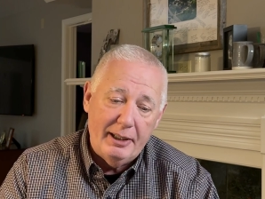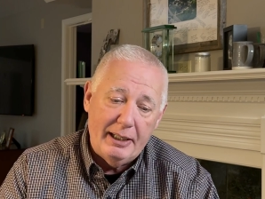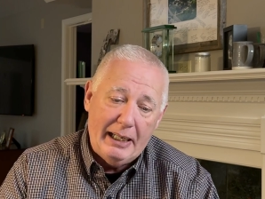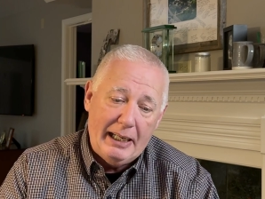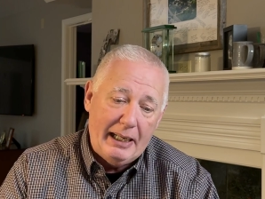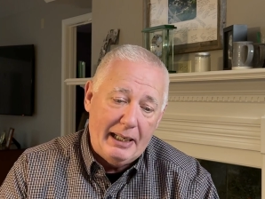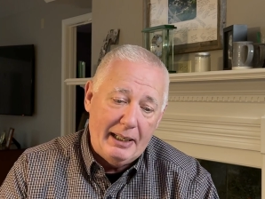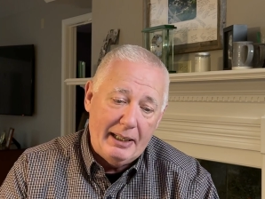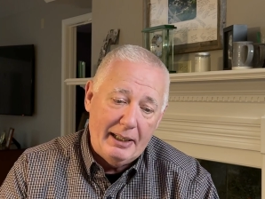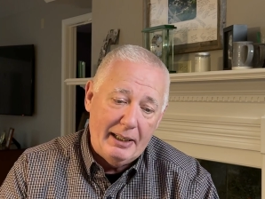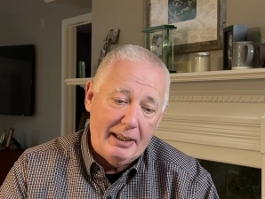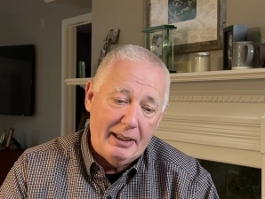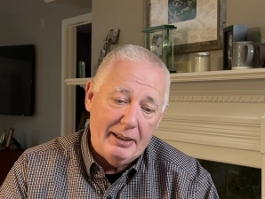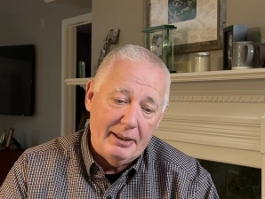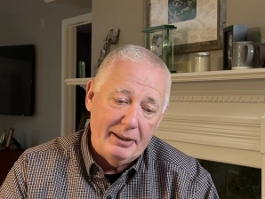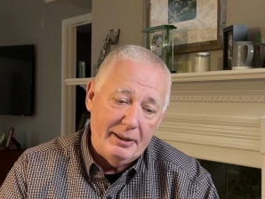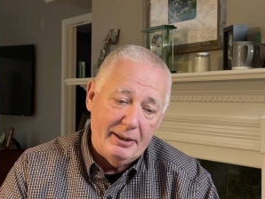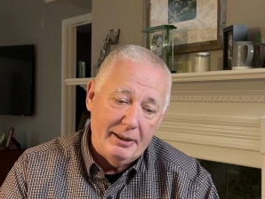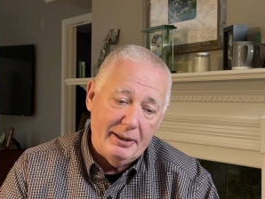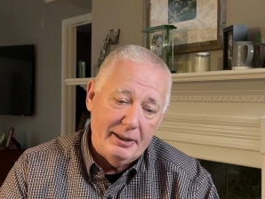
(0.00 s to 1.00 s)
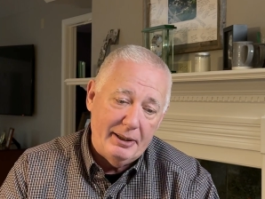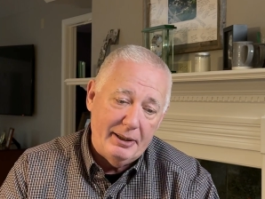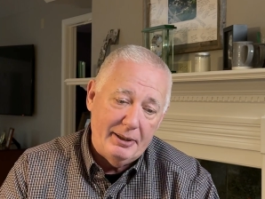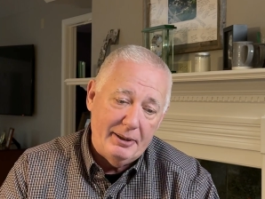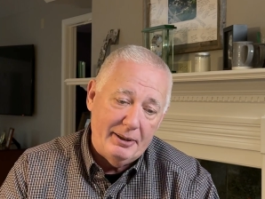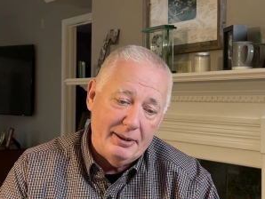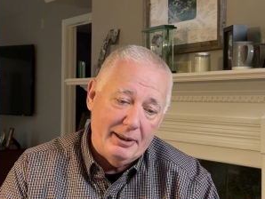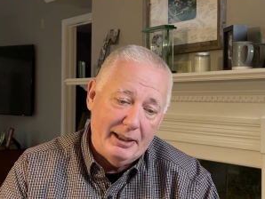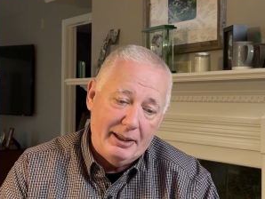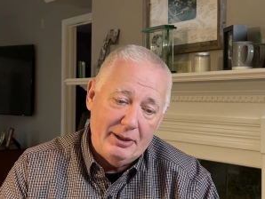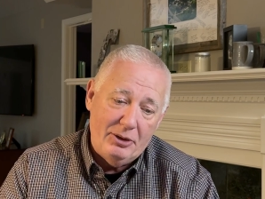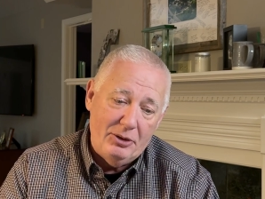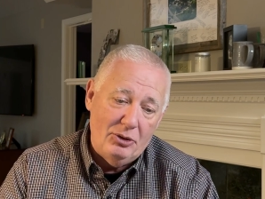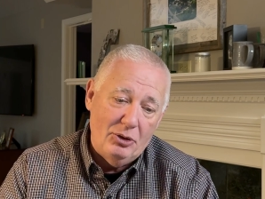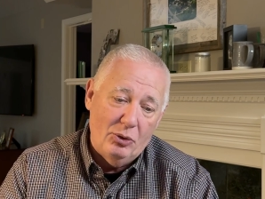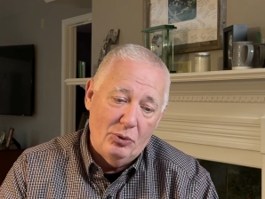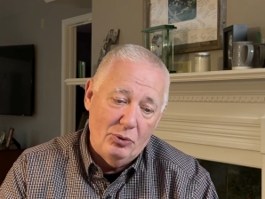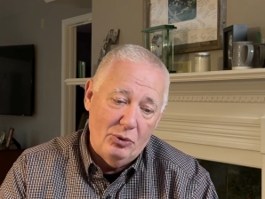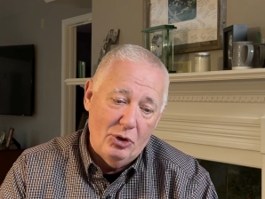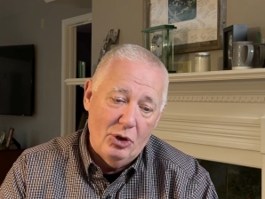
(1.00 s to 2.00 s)
I
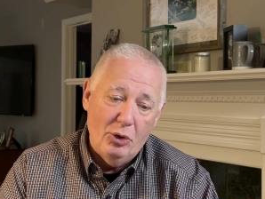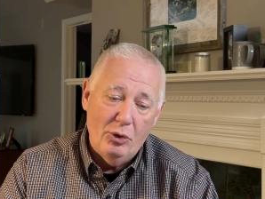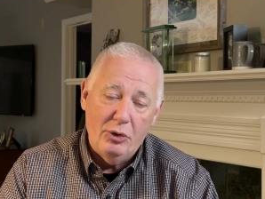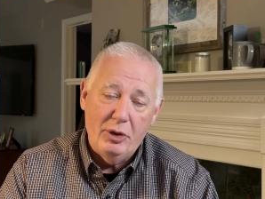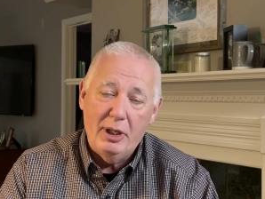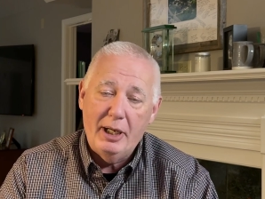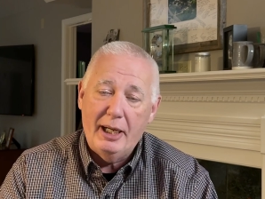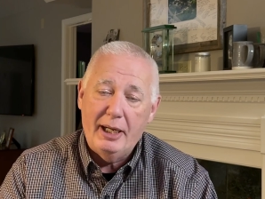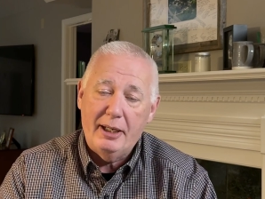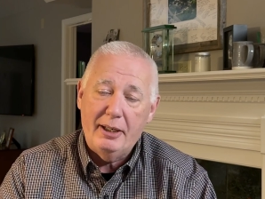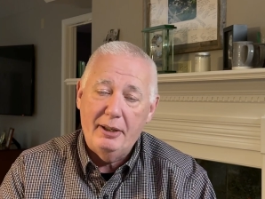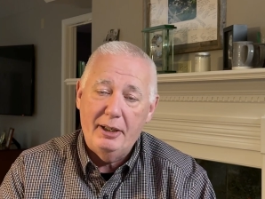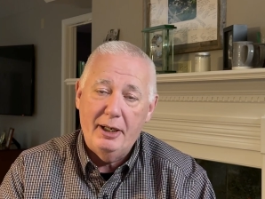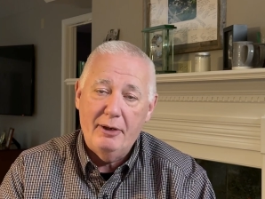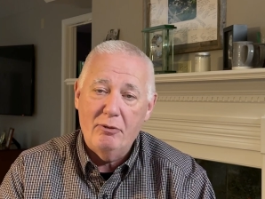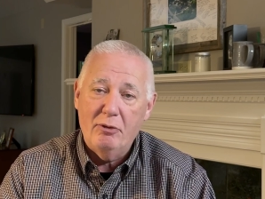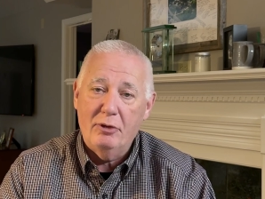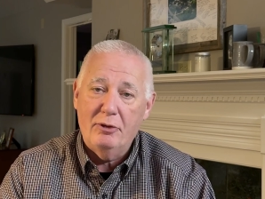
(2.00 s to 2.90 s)
don't know that I could ever